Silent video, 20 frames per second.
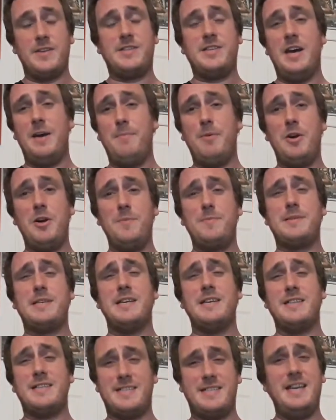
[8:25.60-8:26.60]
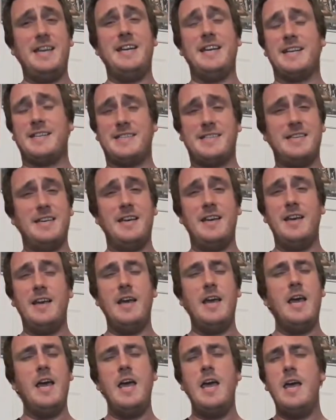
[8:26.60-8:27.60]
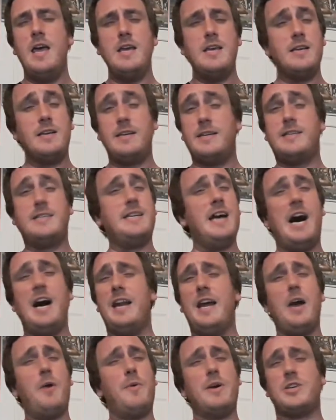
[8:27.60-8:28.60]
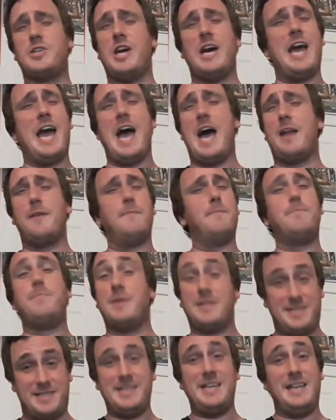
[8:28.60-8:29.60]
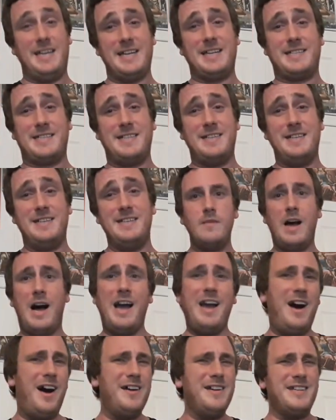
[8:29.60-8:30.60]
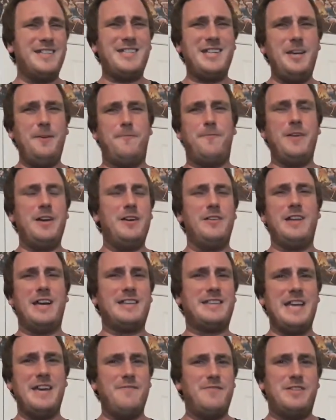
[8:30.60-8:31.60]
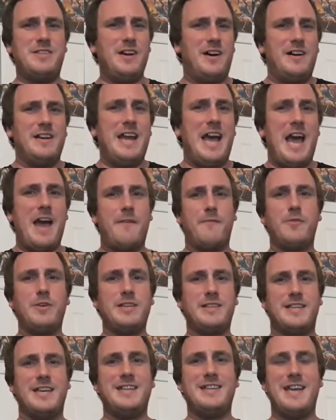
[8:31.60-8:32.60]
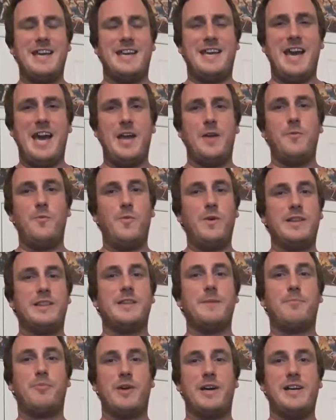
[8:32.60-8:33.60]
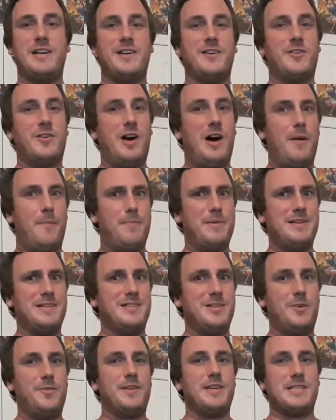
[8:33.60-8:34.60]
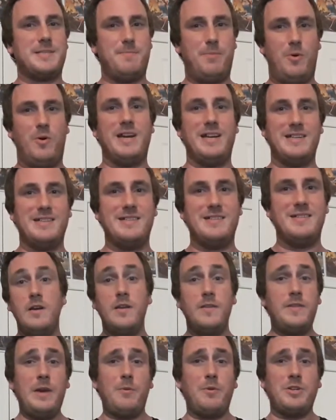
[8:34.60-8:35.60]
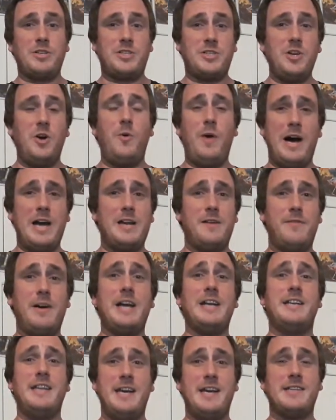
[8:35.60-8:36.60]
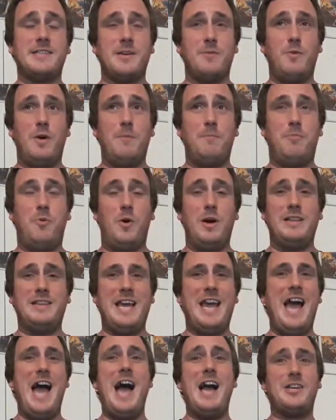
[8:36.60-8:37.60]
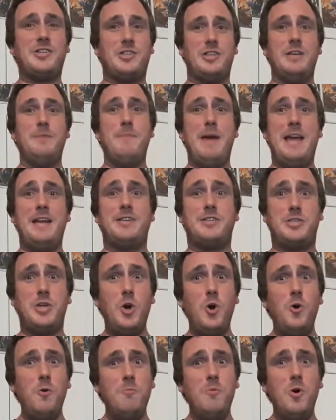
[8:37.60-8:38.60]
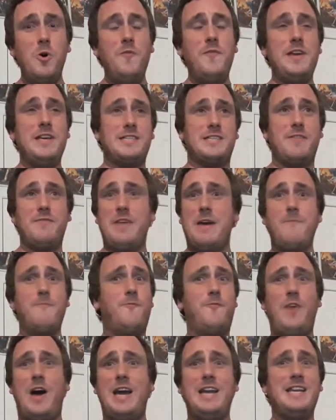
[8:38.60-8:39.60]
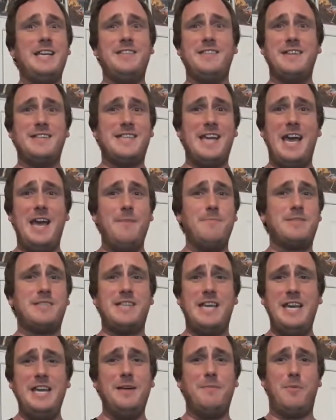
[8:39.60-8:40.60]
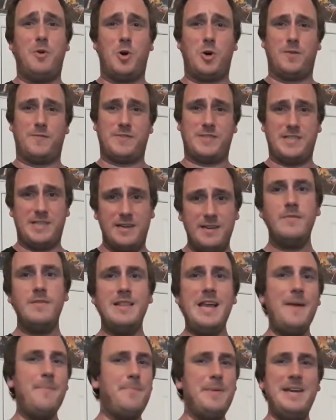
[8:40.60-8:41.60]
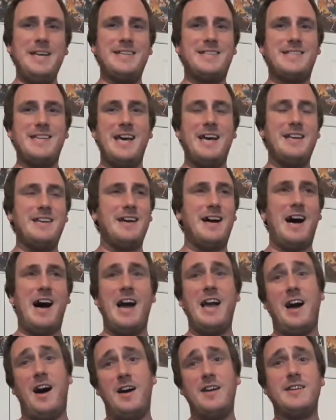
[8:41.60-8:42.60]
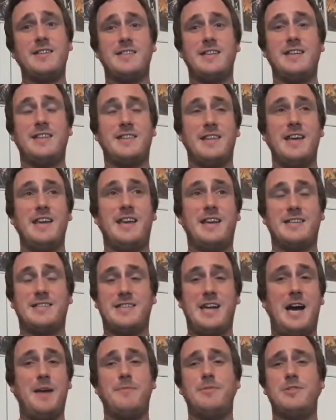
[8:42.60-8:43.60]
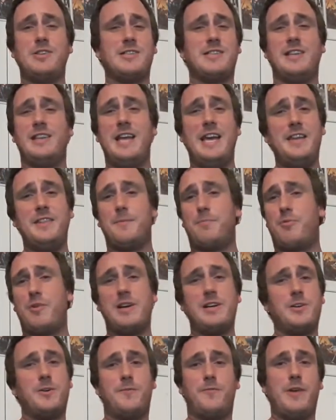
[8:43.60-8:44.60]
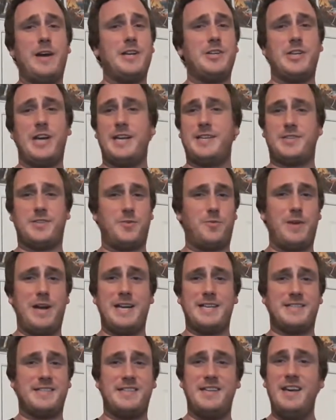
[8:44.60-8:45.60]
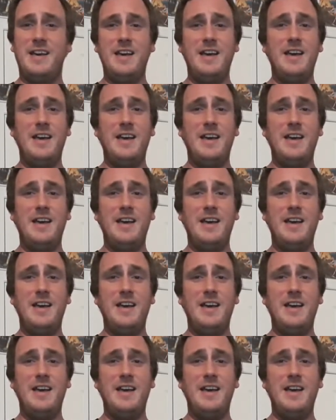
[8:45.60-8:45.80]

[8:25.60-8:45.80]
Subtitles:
Suburbs, seen it. God, I wish I hadn't, but seen it. I honestly feel like they've done everything they can with the Predator up until this point. They were so out of ideas at one point, they actually made two movies of them fighting the damn Xenomorphs! That being said, I honestly think it's time to just lay the Predator franchise to rest